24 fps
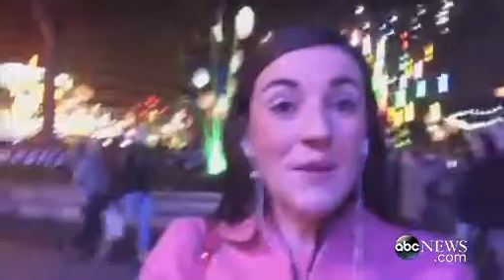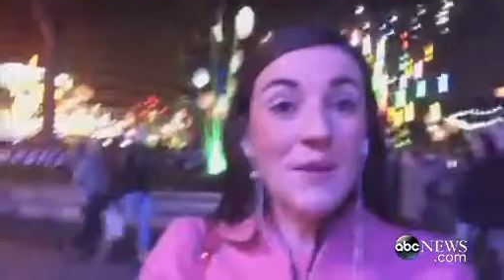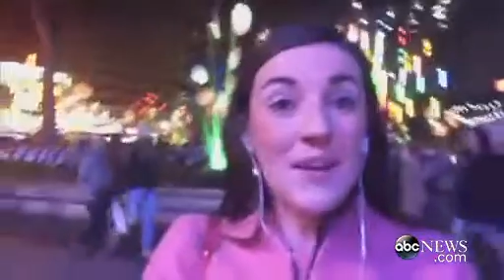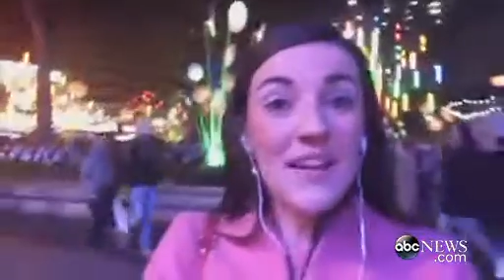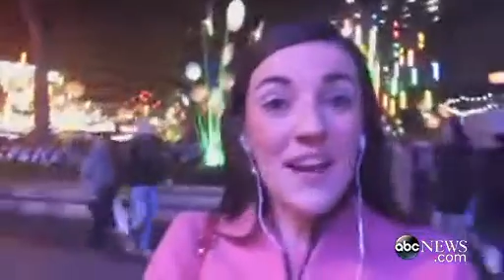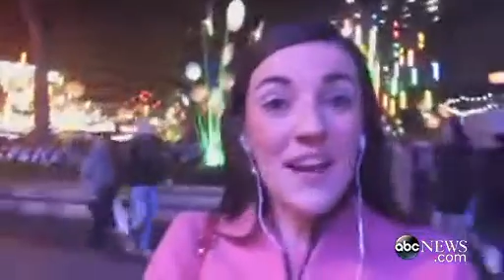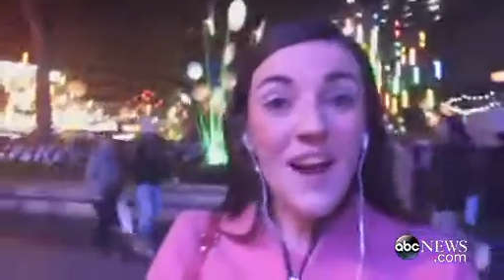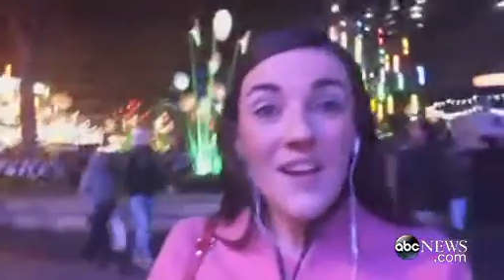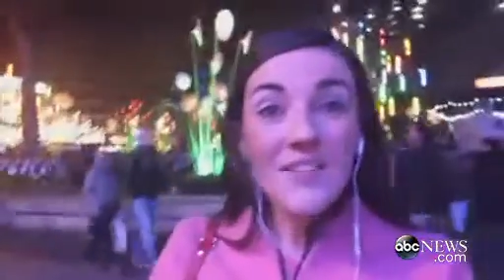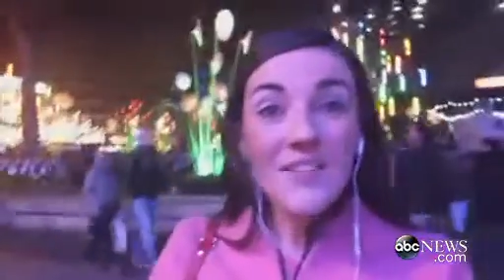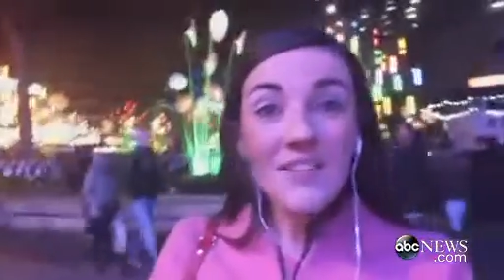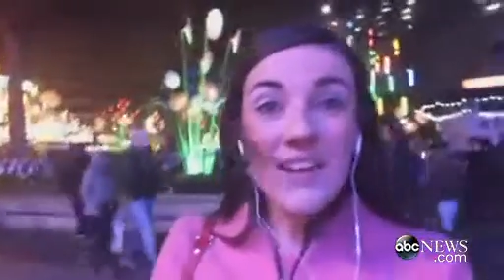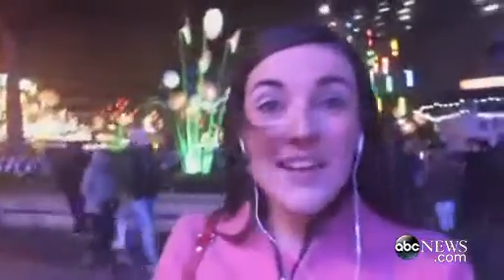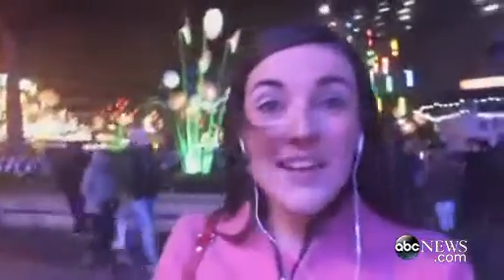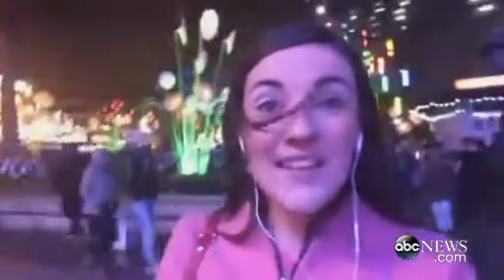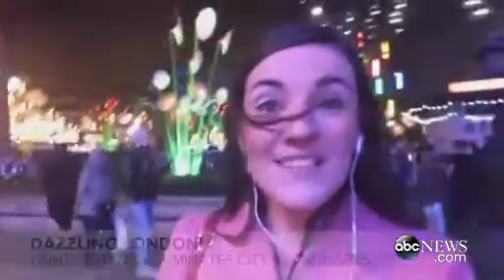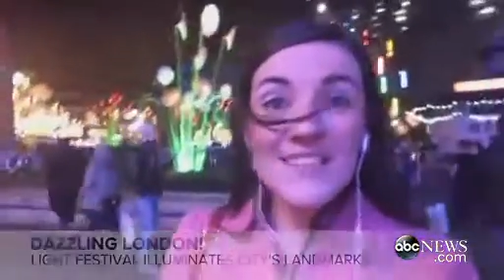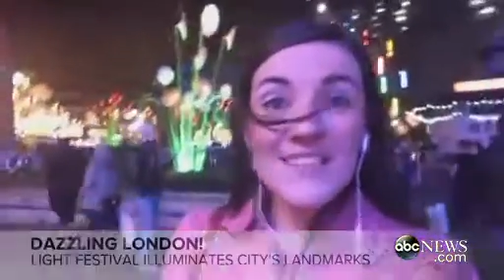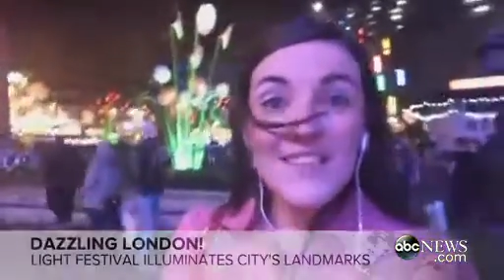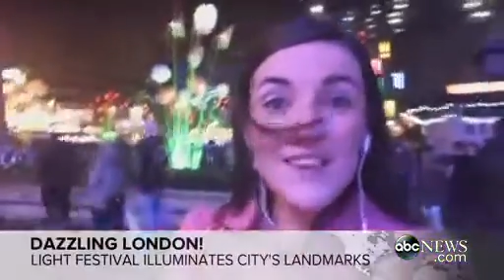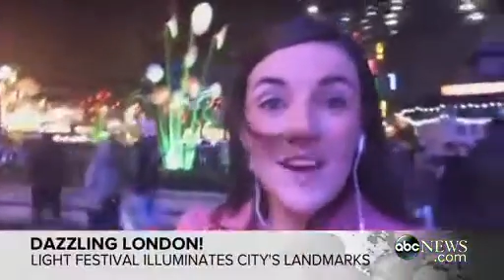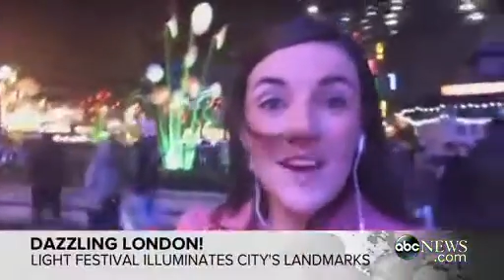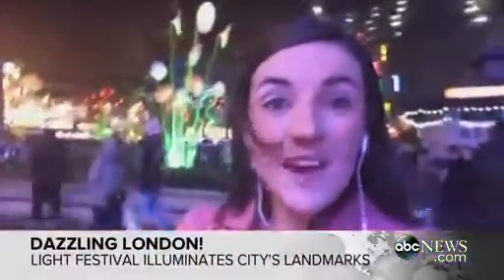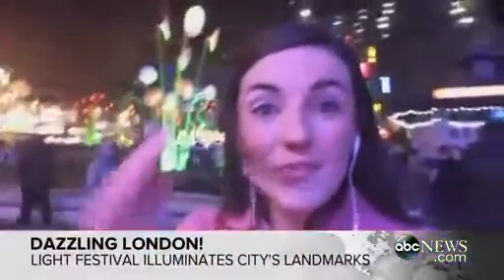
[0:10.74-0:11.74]
we're live here
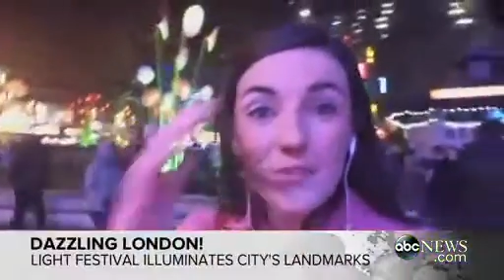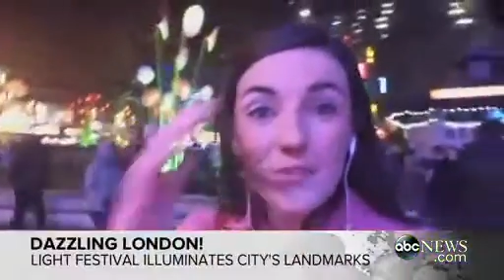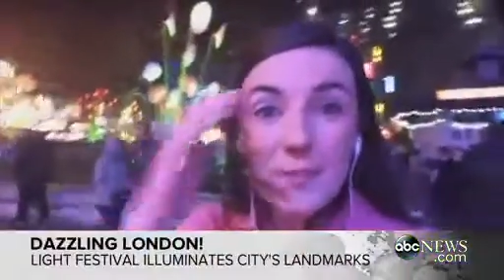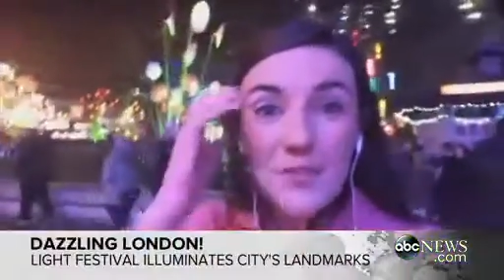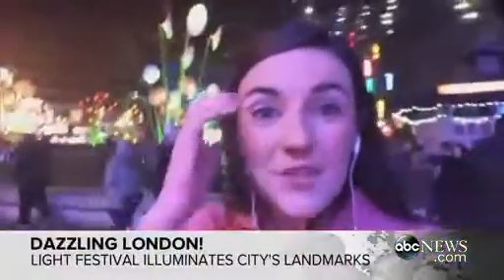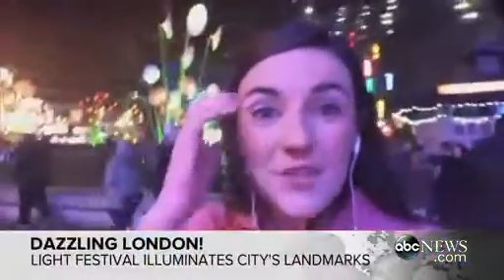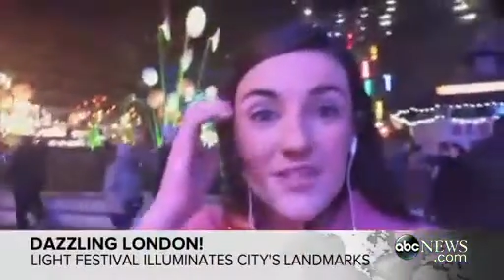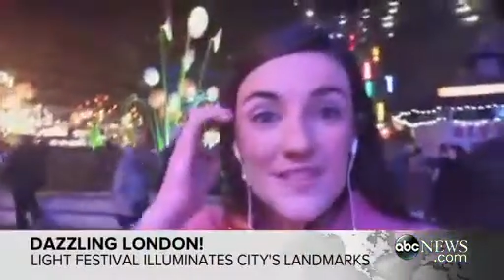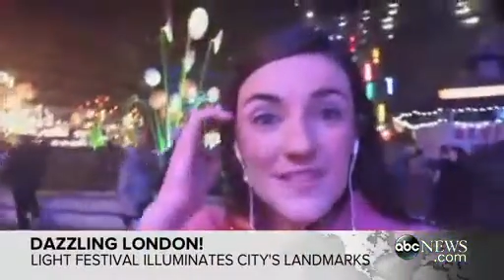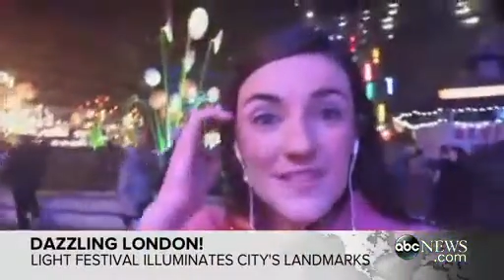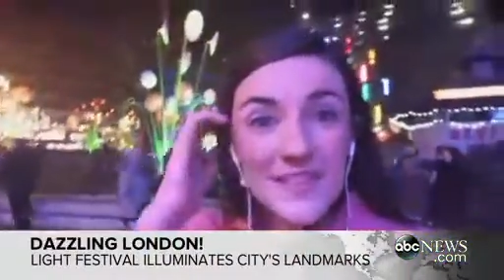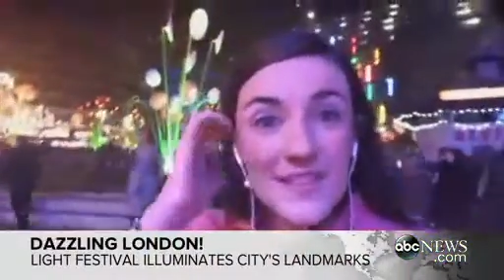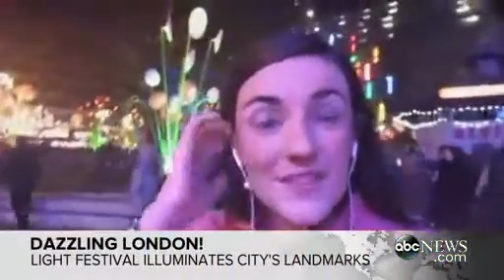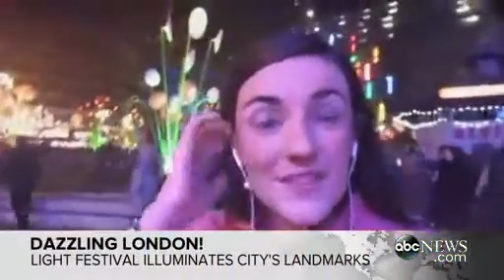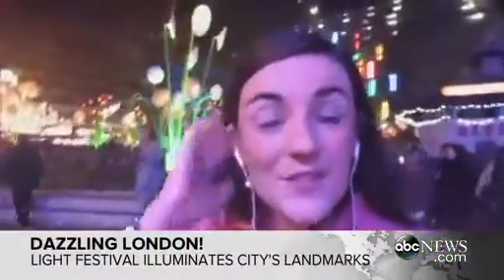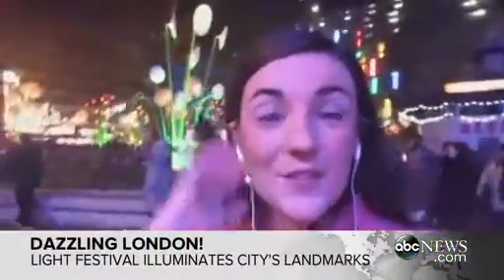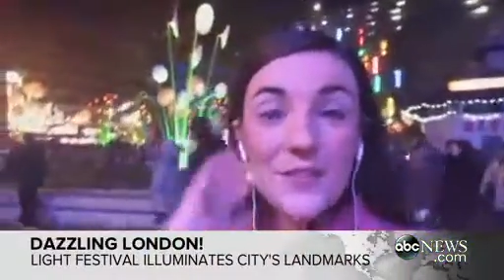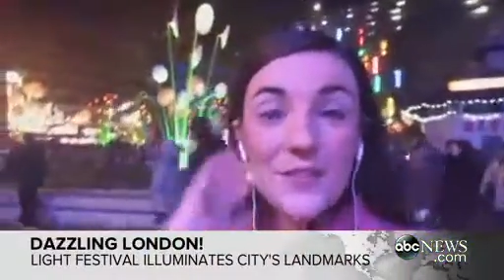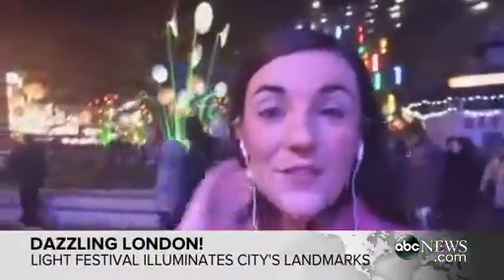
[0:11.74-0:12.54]
tonight from the city's